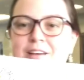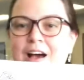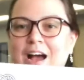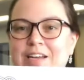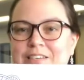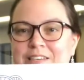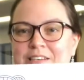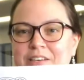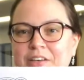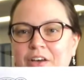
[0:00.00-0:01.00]
I
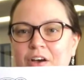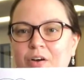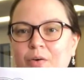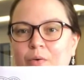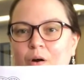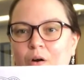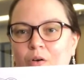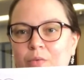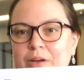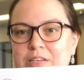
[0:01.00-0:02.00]
didn't go all
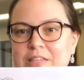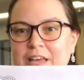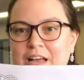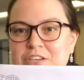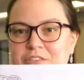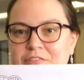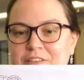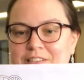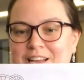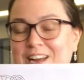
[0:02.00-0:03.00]
the way to the edge of the
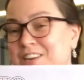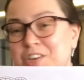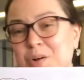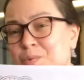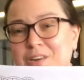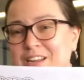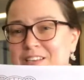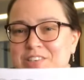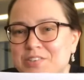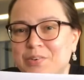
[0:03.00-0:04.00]
design. You don't need
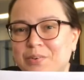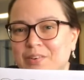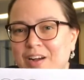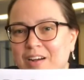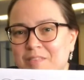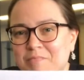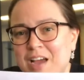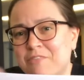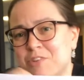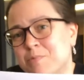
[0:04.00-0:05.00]
to,
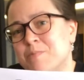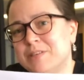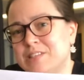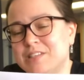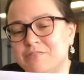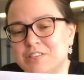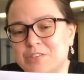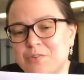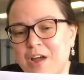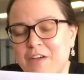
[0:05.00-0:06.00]
not for the purposes of this
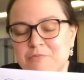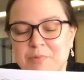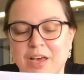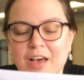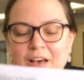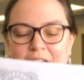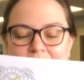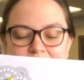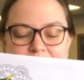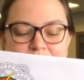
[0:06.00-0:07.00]
craft,
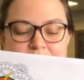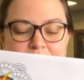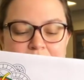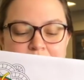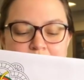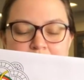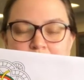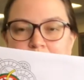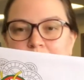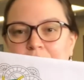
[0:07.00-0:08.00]
because
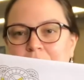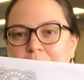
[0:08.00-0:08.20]
you're only going